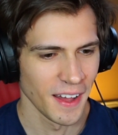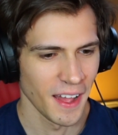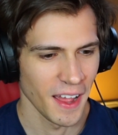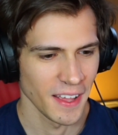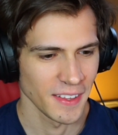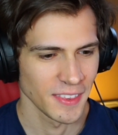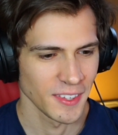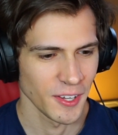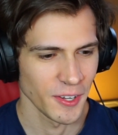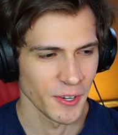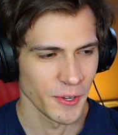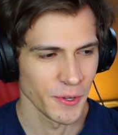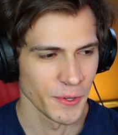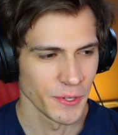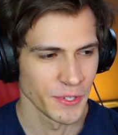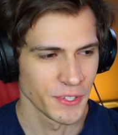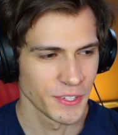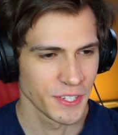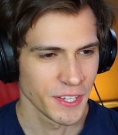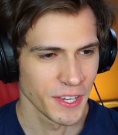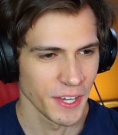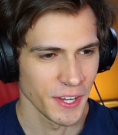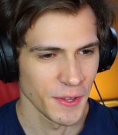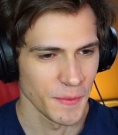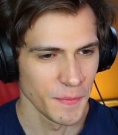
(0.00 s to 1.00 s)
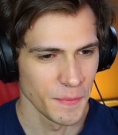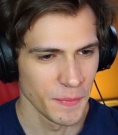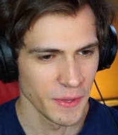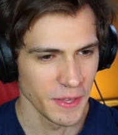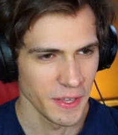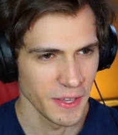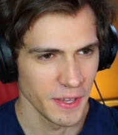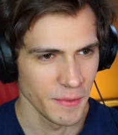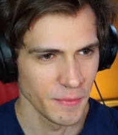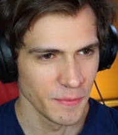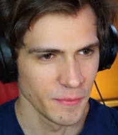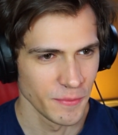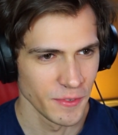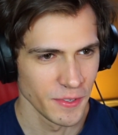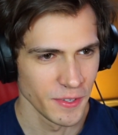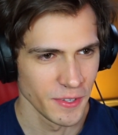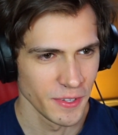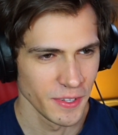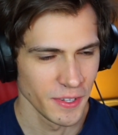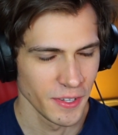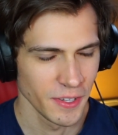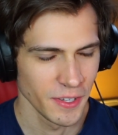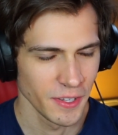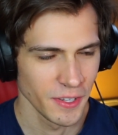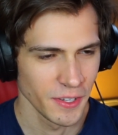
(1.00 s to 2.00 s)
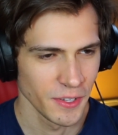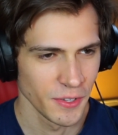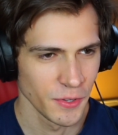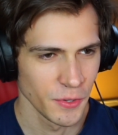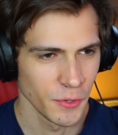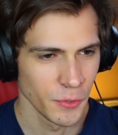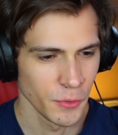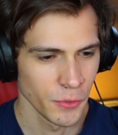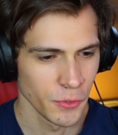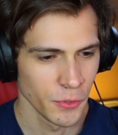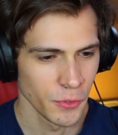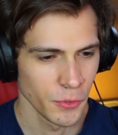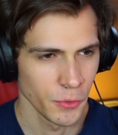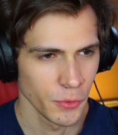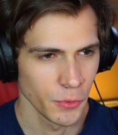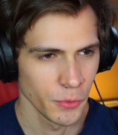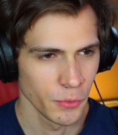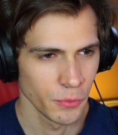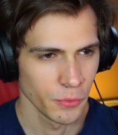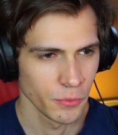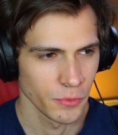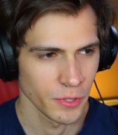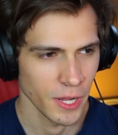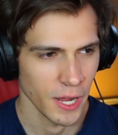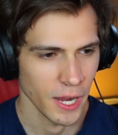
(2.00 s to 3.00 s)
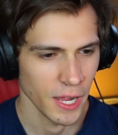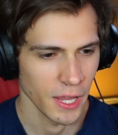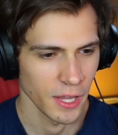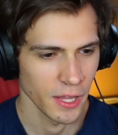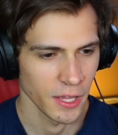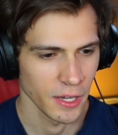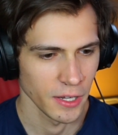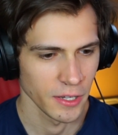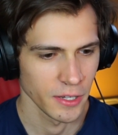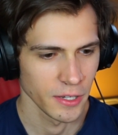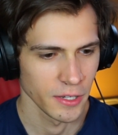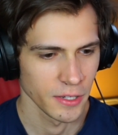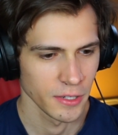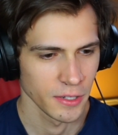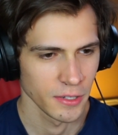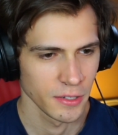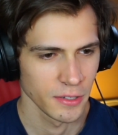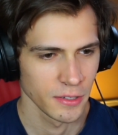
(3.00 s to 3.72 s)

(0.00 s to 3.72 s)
I thought it was gonna be a new dialogue.